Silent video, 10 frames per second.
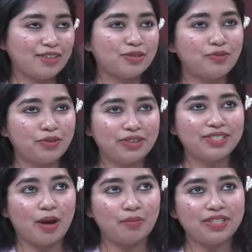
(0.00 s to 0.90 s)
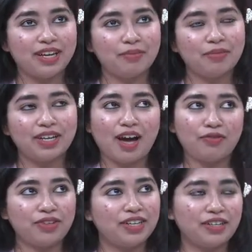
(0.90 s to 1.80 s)
So for some time, but
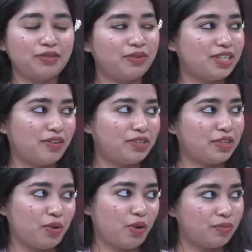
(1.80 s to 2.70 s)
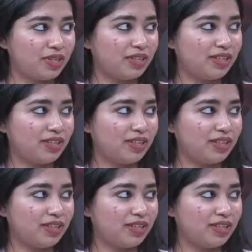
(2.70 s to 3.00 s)
after that, it was everything normal.